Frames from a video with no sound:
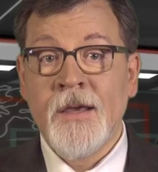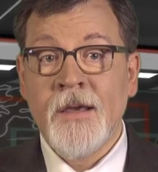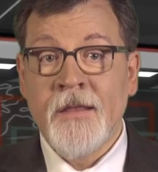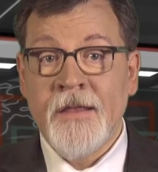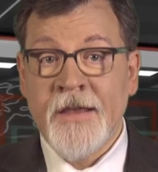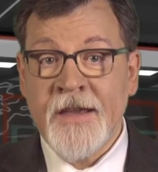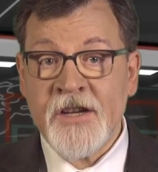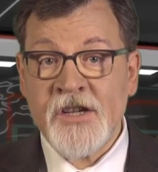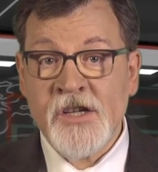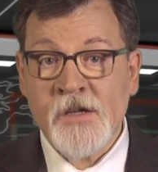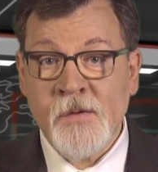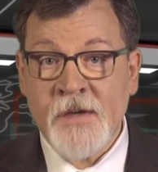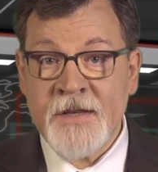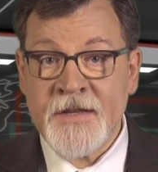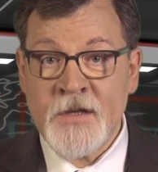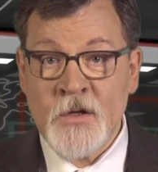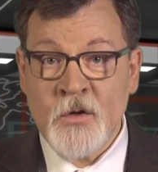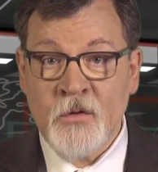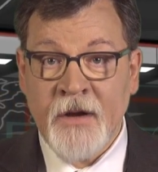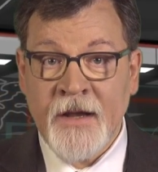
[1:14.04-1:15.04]
the issue
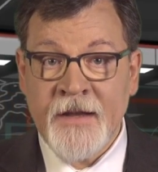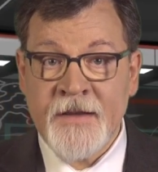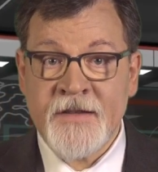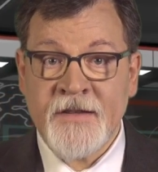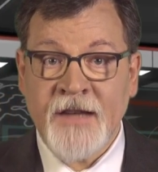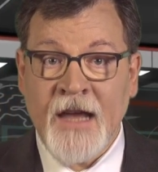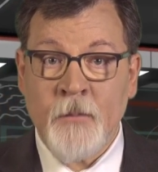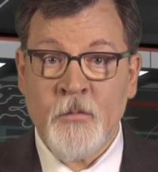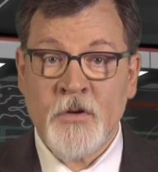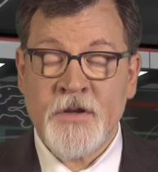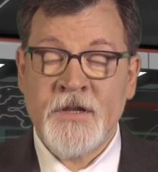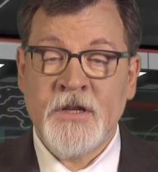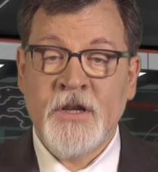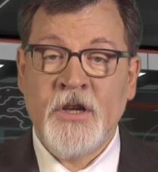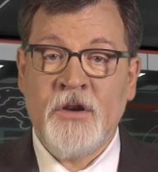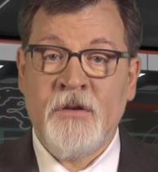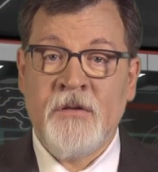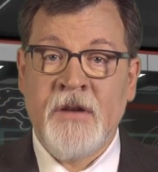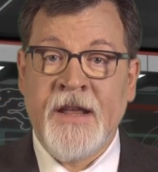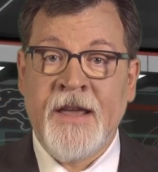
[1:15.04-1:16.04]
is Ukraine's
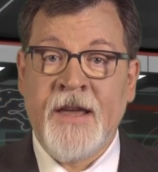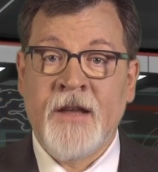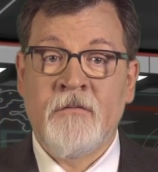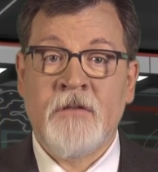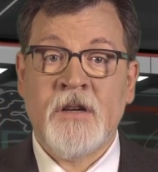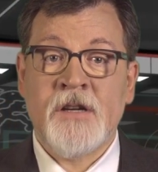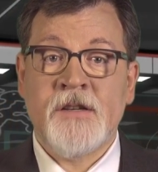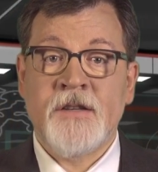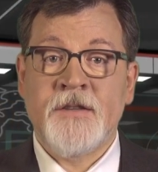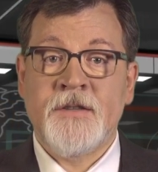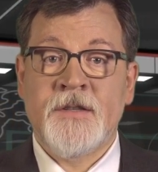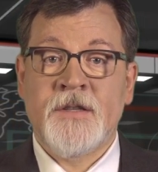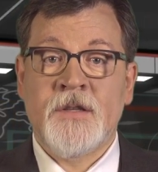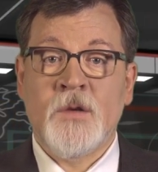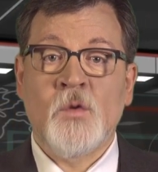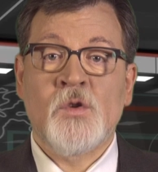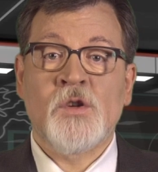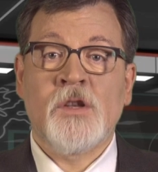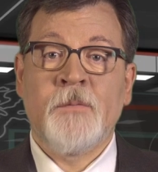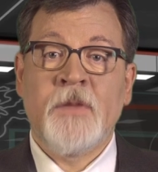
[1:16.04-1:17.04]
cybersecurity and Russia's
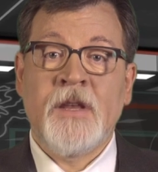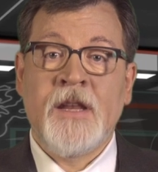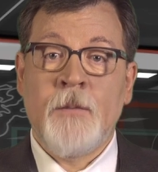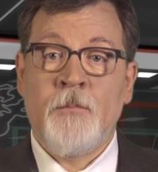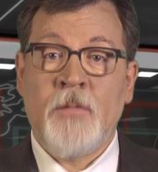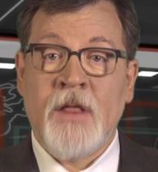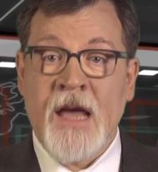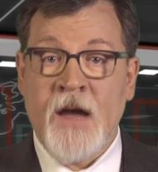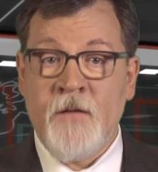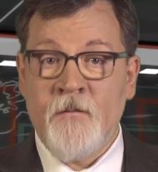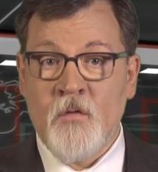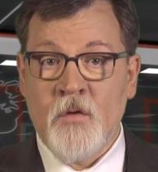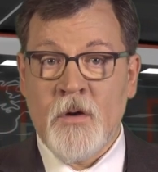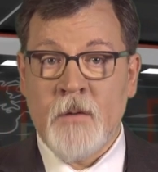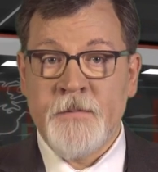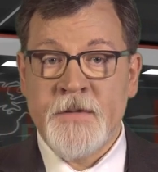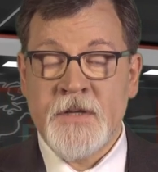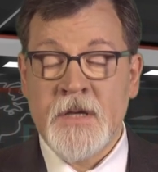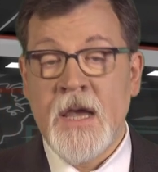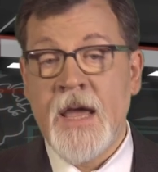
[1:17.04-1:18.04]
social media
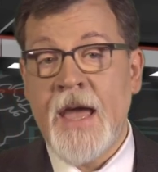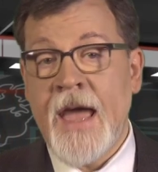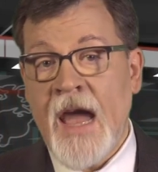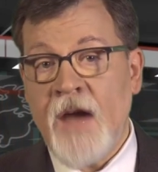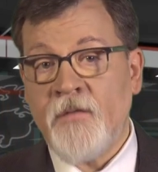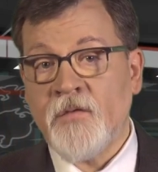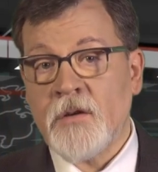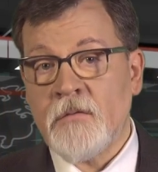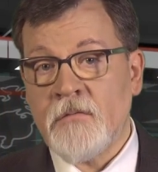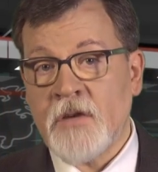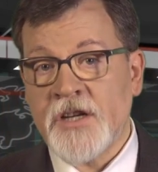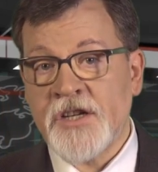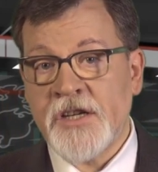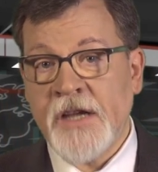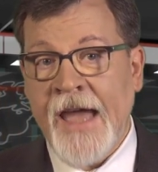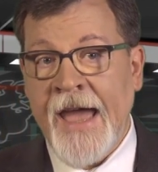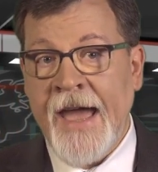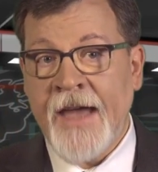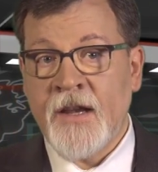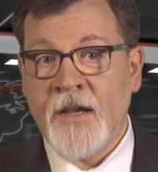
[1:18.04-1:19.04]
platforms. After
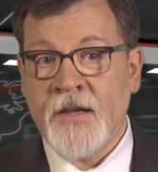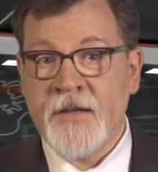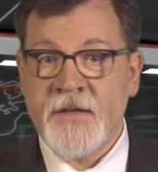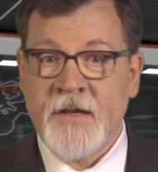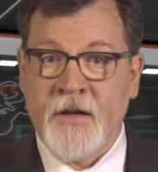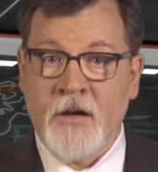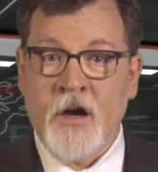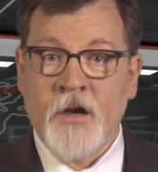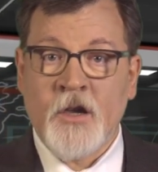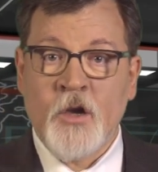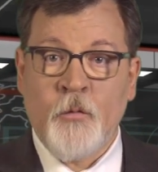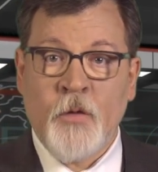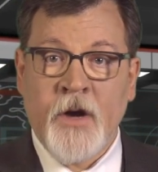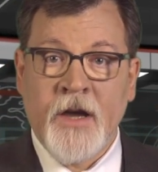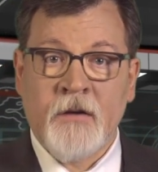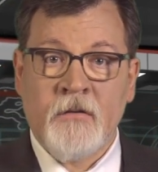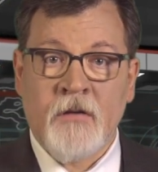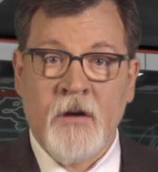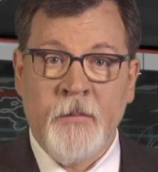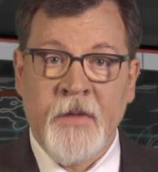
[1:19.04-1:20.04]
Russia annexed and
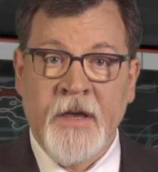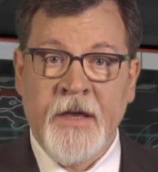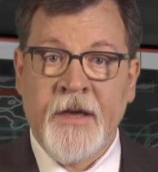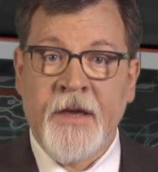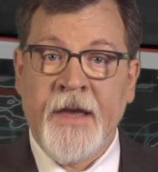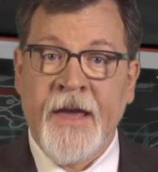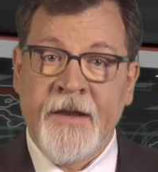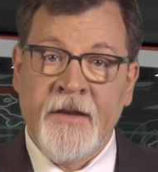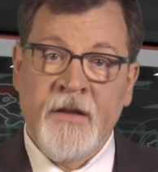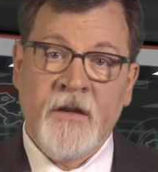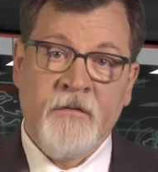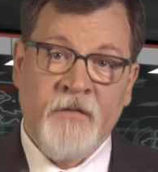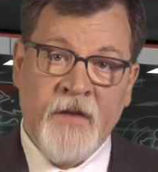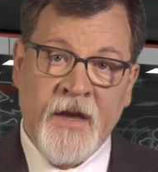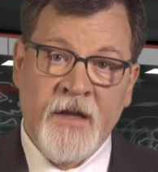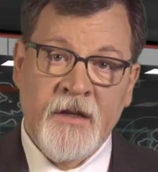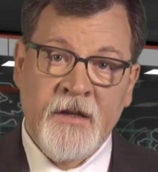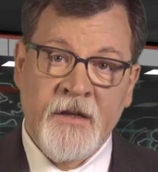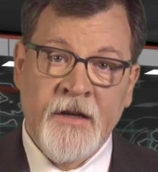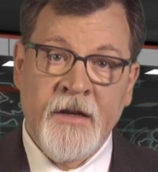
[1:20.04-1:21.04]
occupied Crimea and
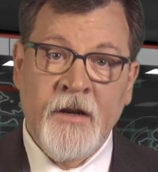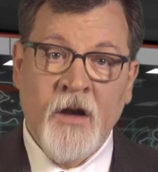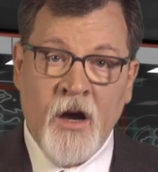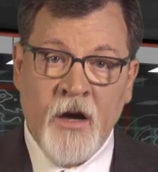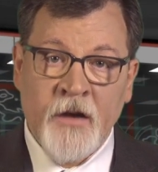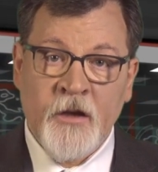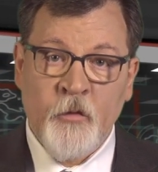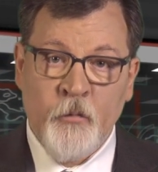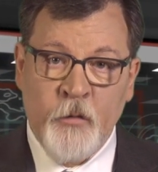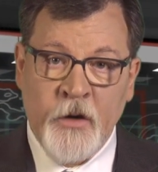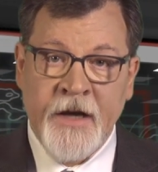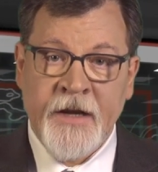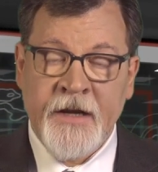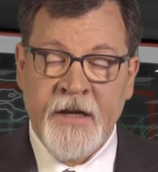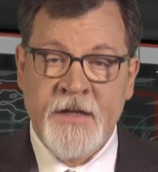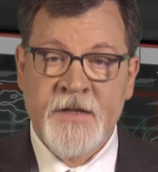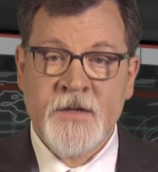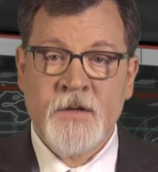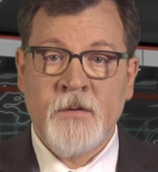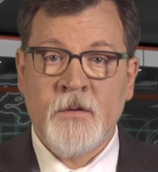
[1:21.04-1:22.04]
invaded and occupied
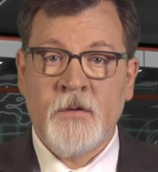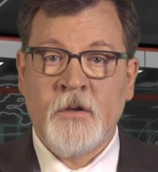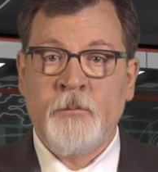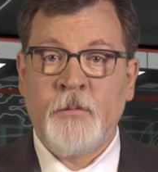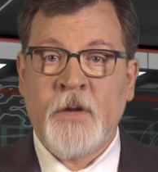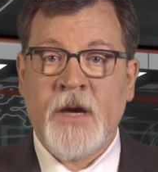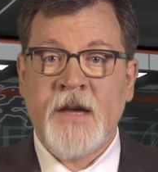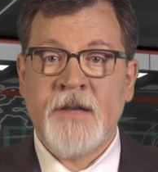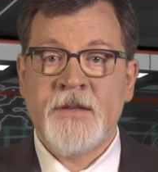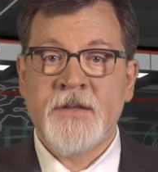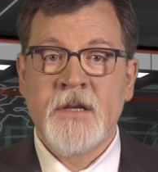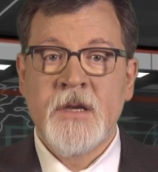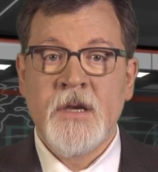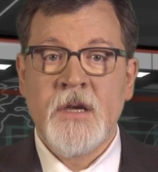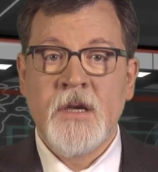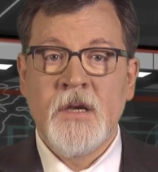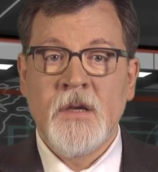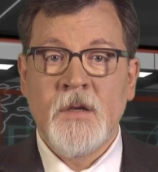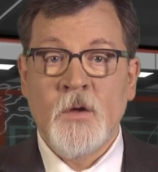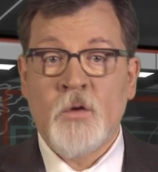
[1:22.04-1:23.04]
eastern Donbass,
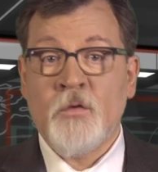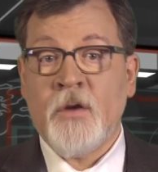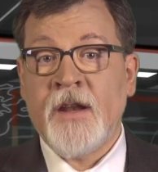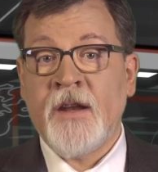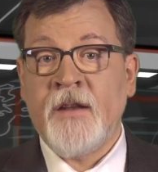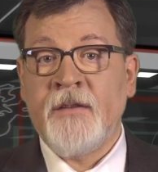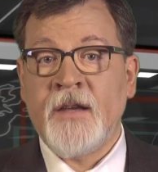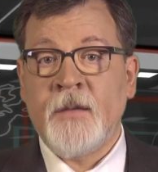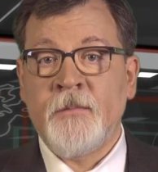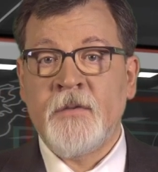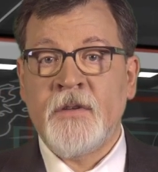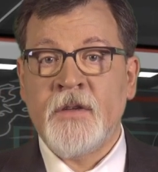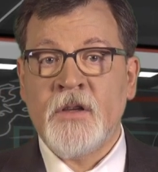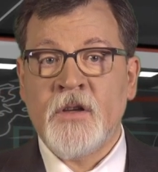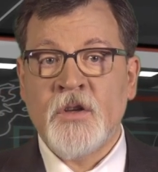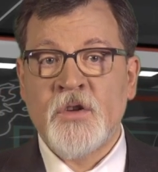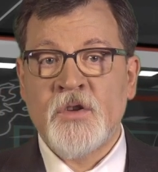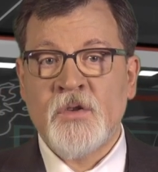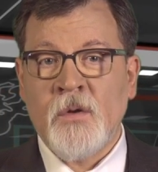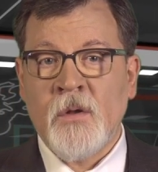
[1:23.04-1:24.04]
Ukraine attempted to
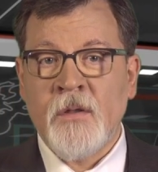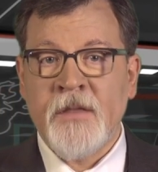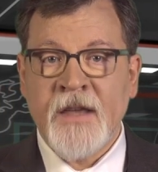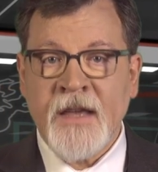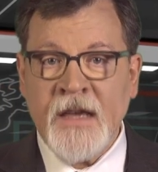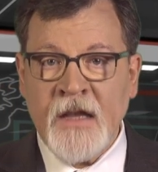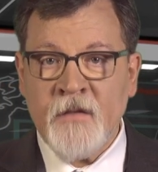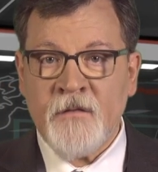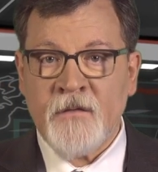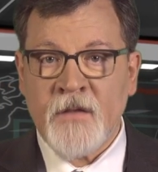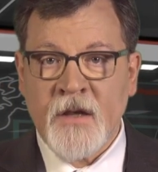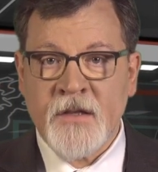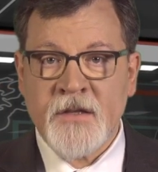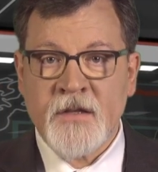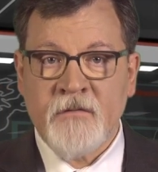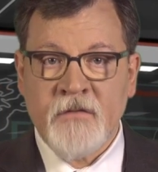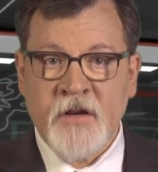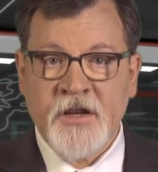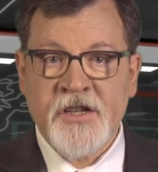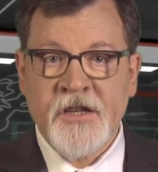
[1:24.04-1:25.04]
control the influx
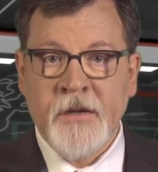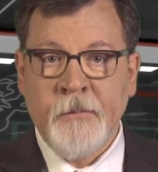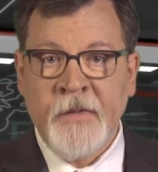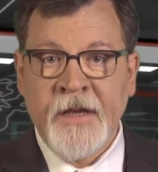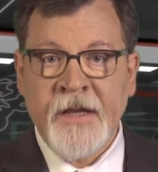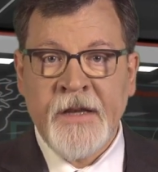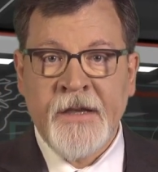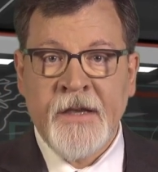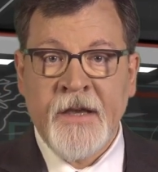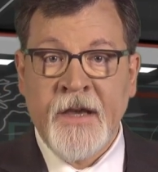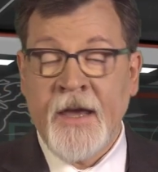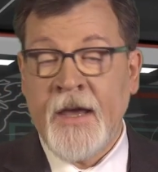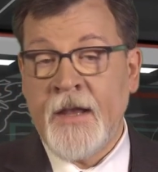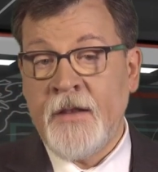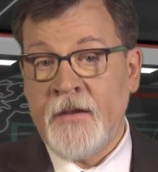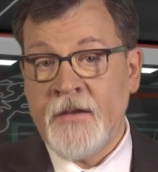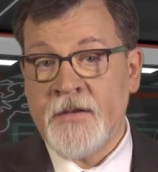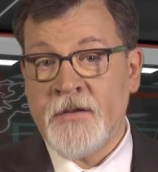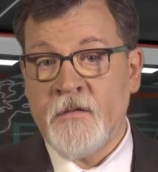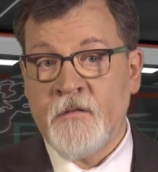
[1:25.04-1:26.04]
of Russian media
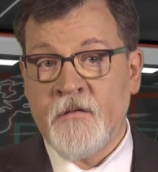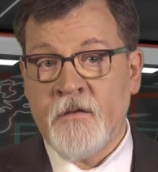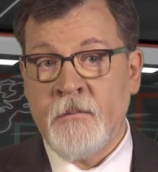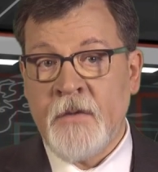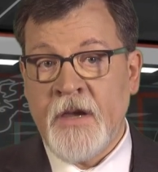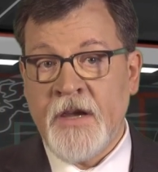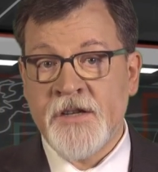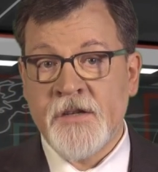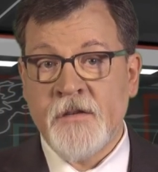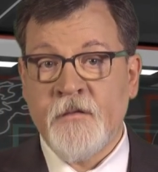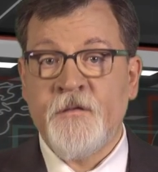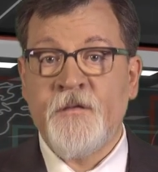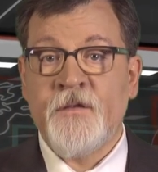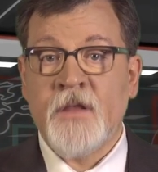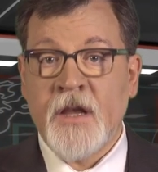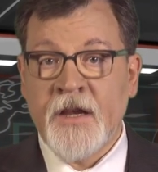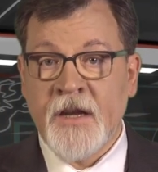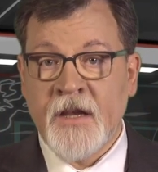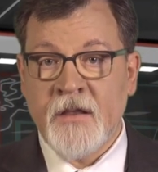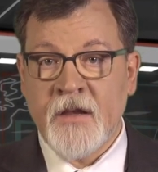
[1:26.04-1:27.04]
and disinformation
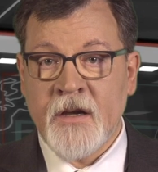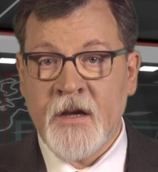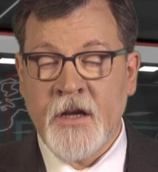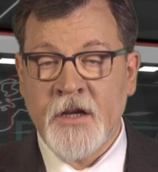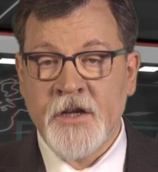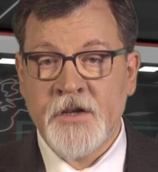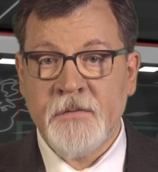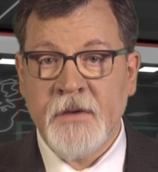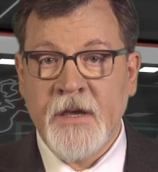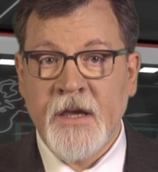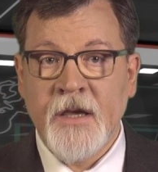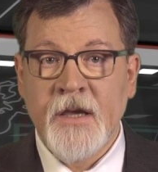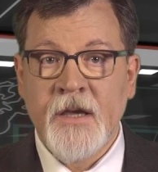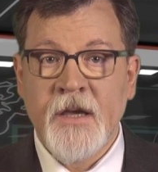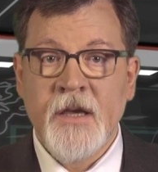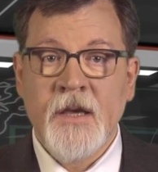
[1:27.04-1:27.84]
flooding the country.